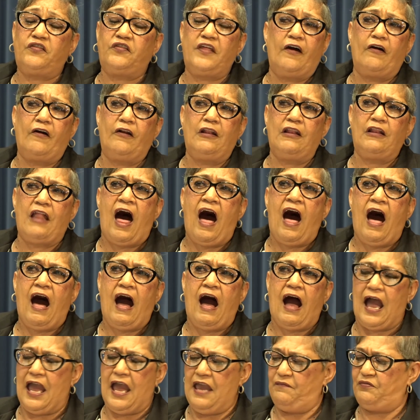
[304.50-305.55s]
of their
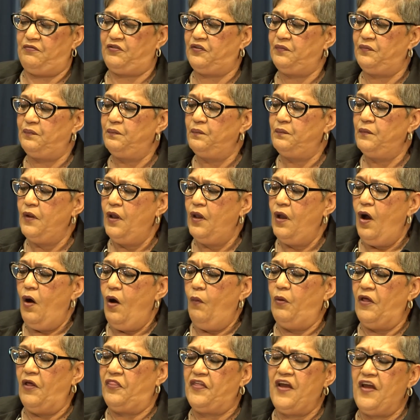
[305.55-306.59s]
lives
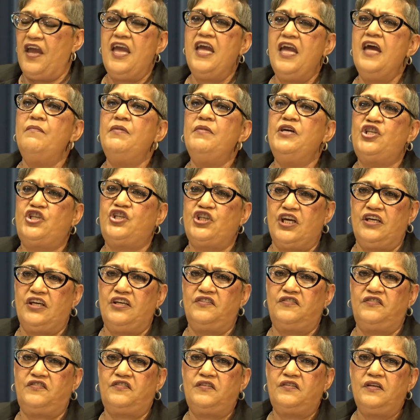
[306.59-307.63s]
with the
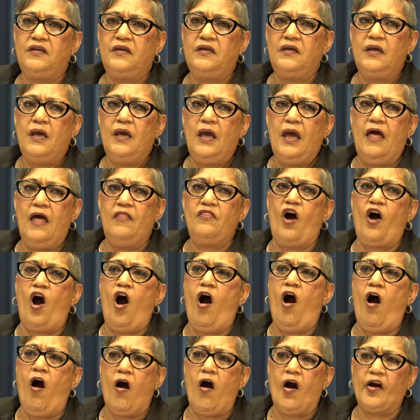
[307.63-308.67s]
images and the
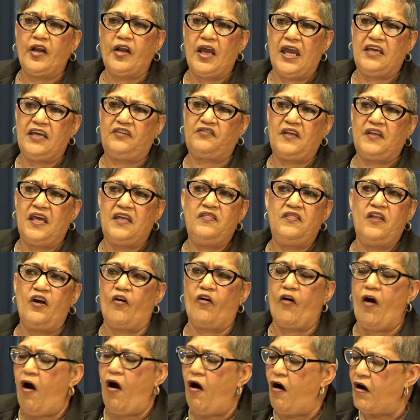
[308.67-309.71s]
heartaches in their
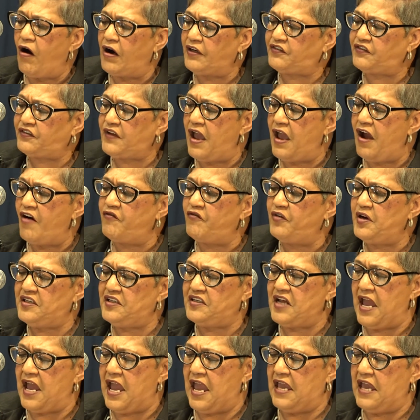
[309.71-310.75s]
hearts every
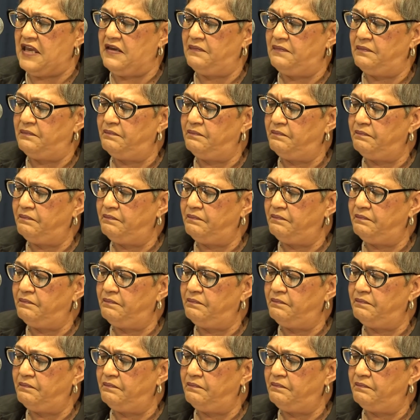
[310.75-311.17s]
day.